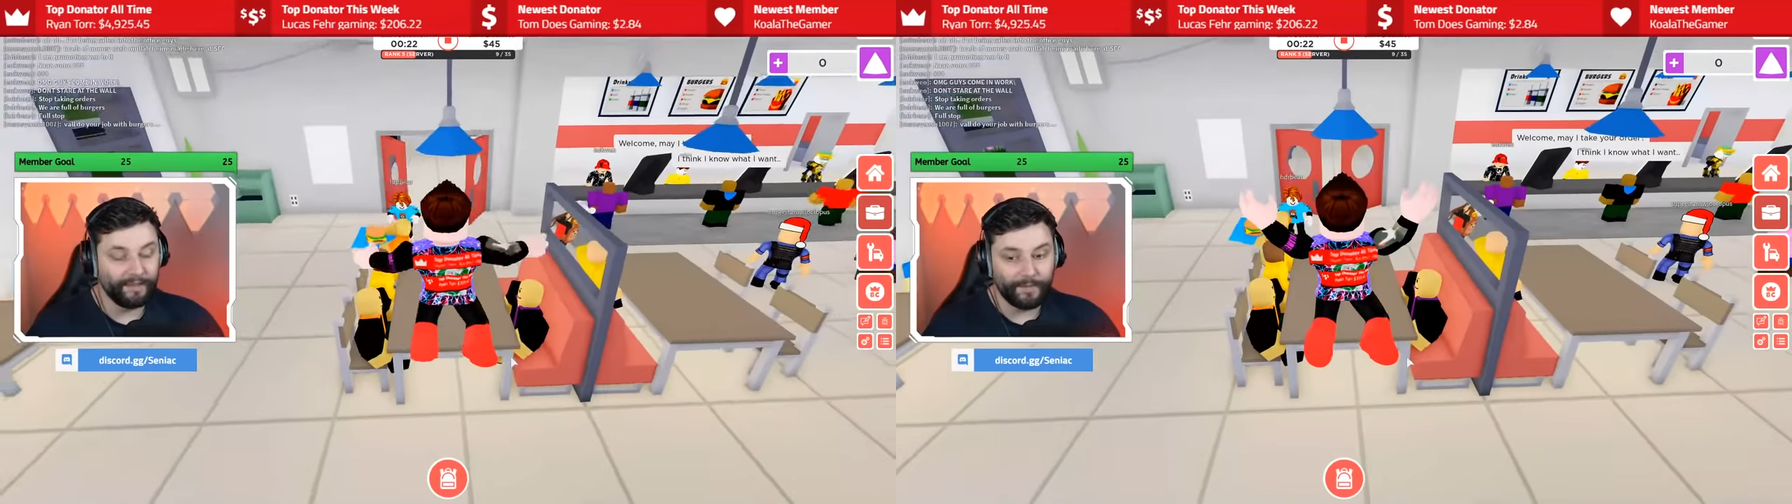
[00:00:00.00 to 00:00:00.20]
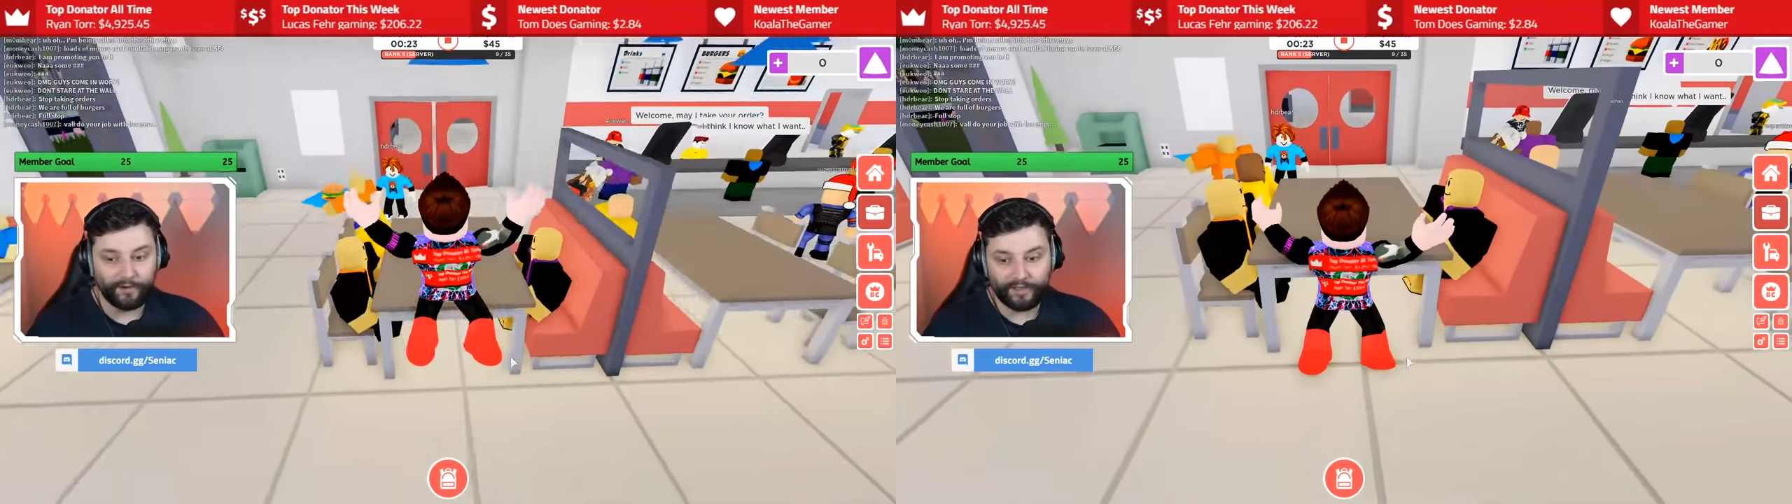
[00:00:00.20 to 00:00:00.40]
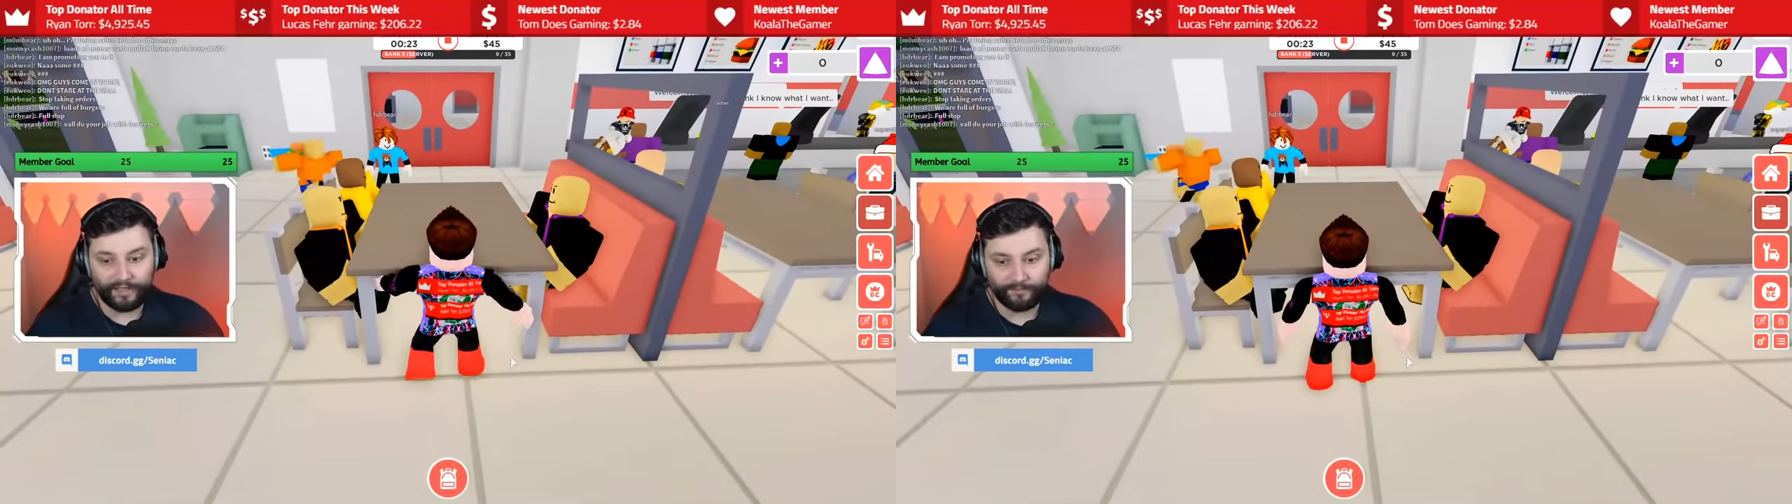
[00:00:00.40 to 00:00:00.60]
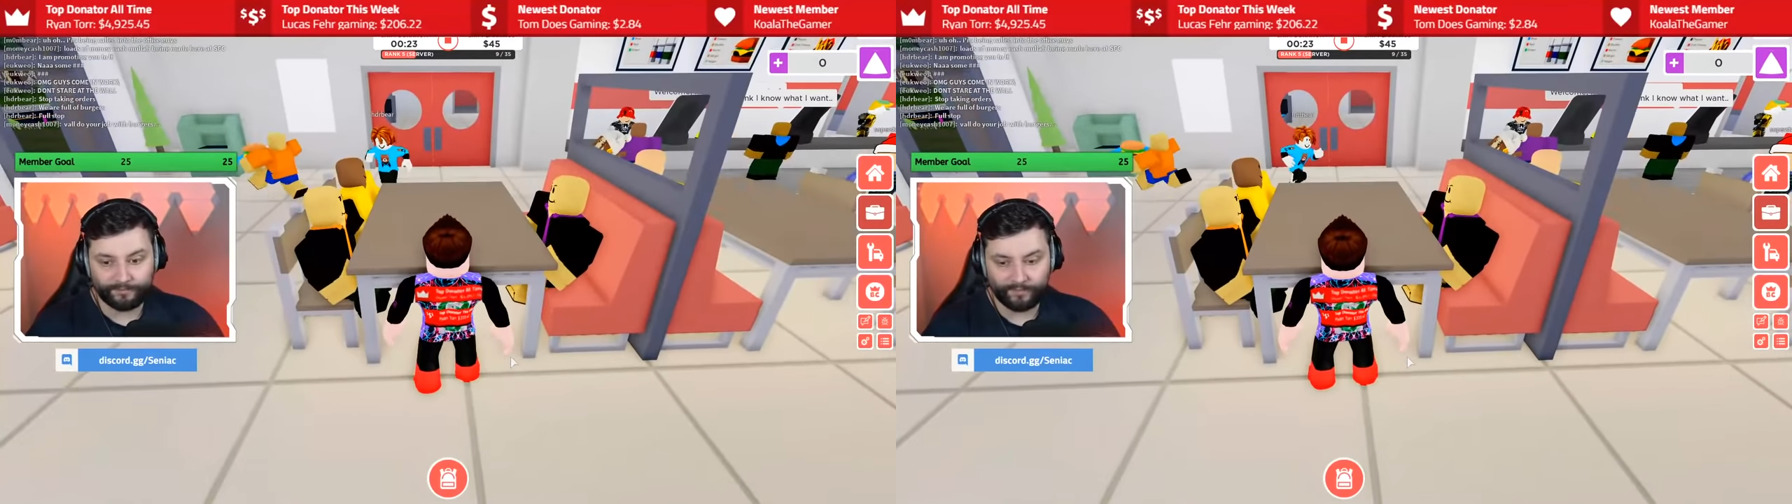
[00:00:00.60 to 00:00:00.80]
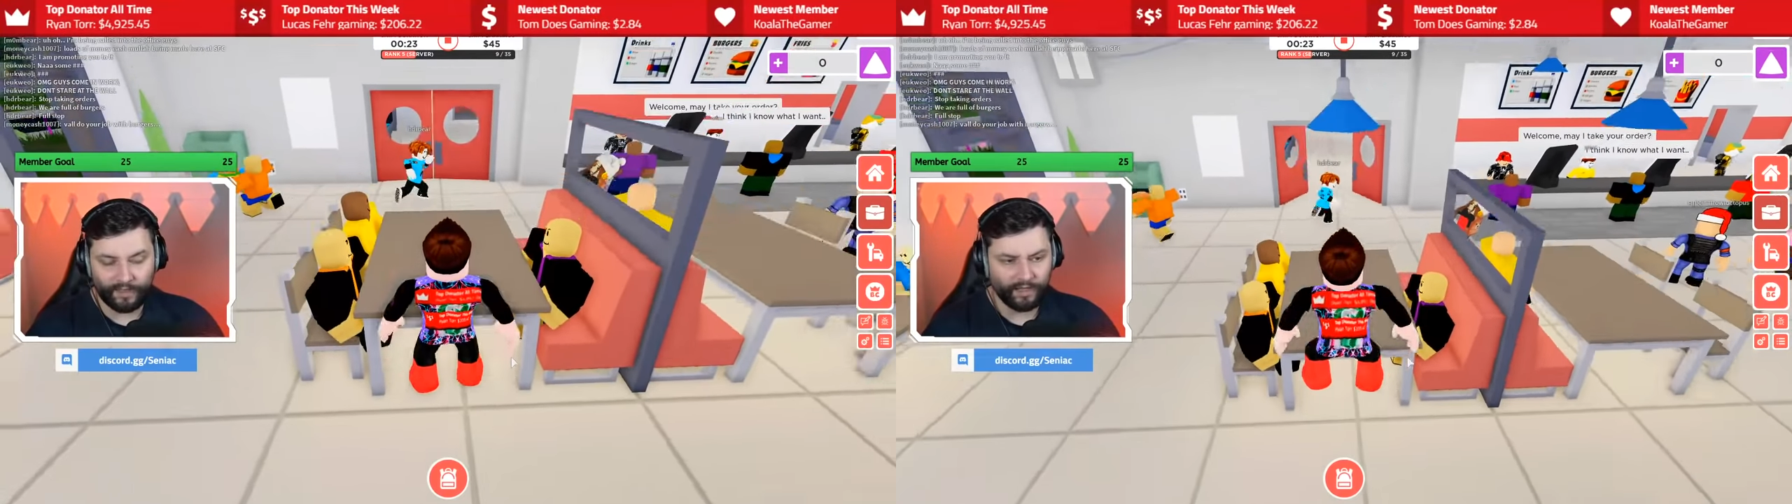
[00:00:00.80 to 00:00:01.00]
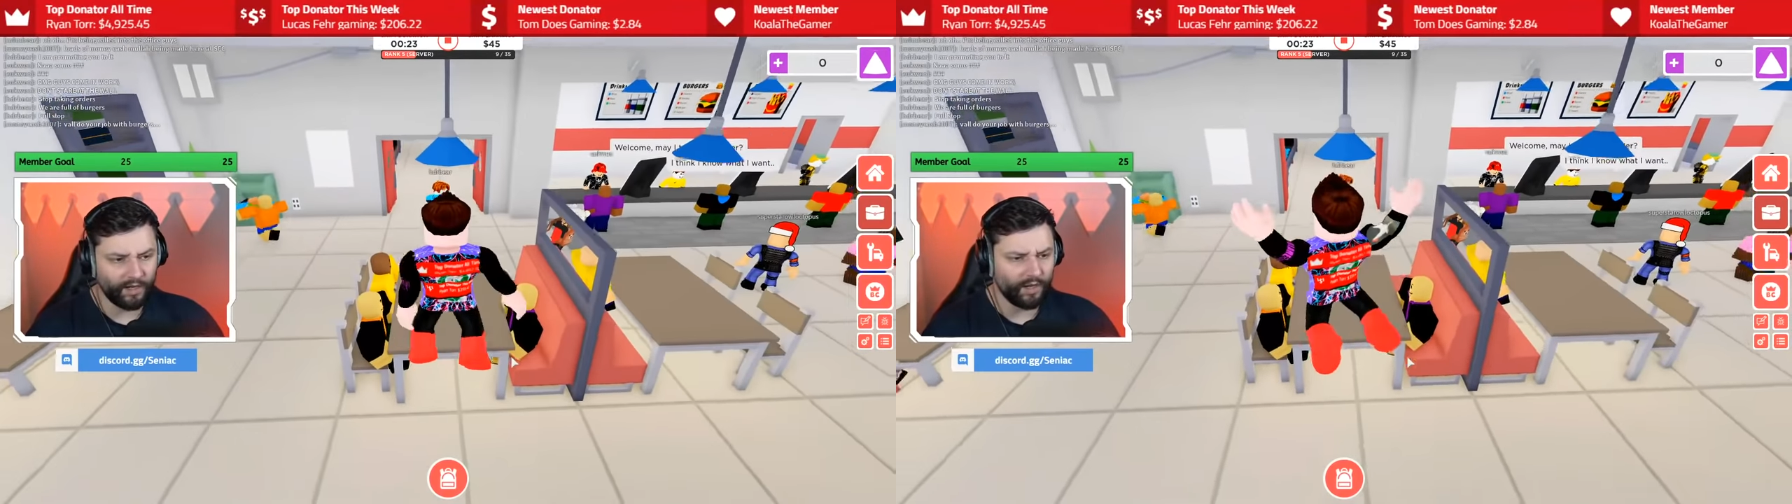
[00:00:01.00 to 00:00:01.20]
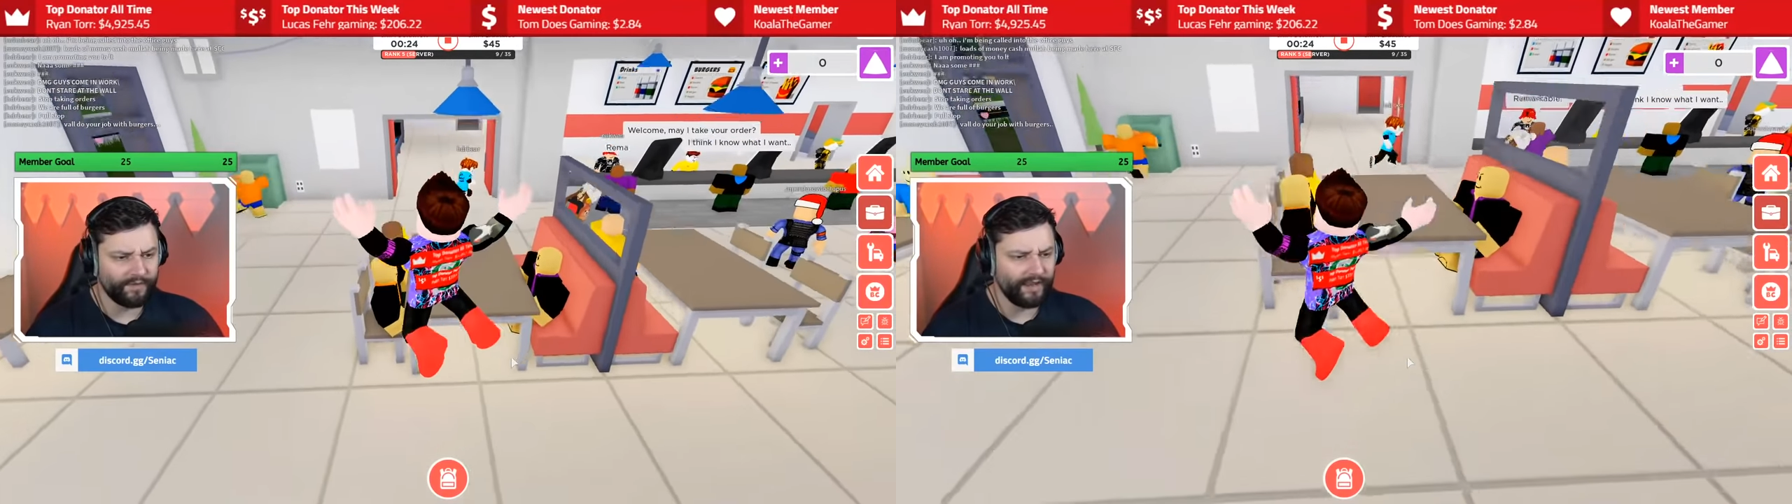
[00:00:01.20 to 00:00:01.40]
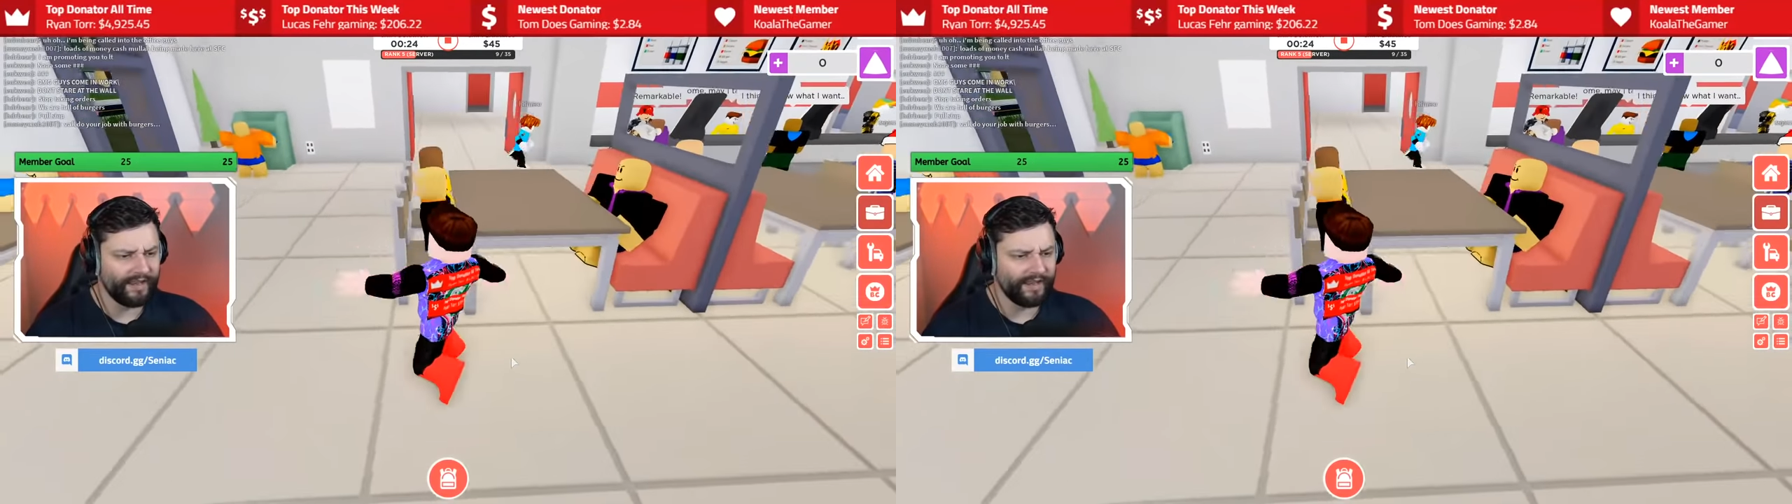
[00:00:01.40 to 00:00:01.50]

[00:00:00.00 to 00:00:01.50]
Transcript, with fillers: in America. I don't know if they're